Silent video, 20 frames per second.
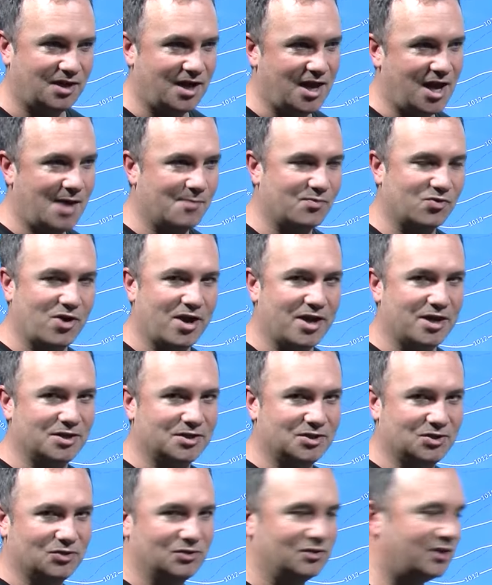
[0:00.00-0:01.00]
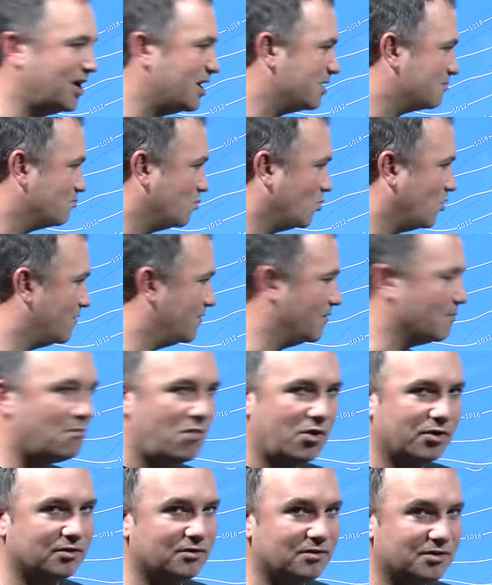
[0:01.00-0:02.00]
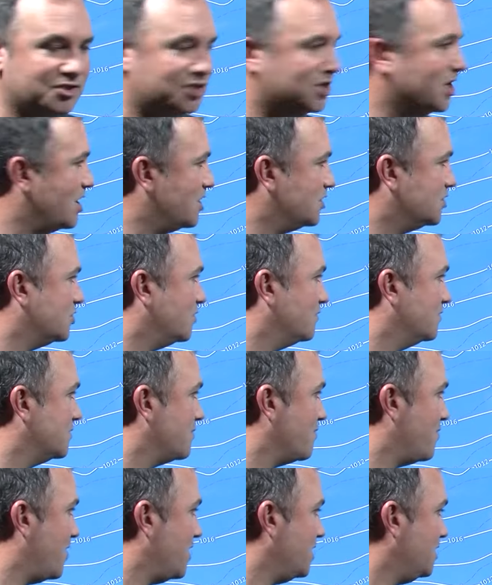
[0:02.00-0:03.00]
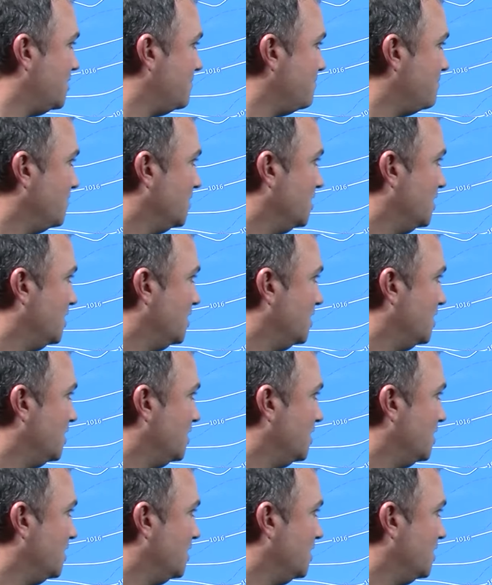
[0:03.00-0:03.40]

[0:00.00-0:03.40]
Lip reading: I upgrade it to like more of a moderate chance of some thunder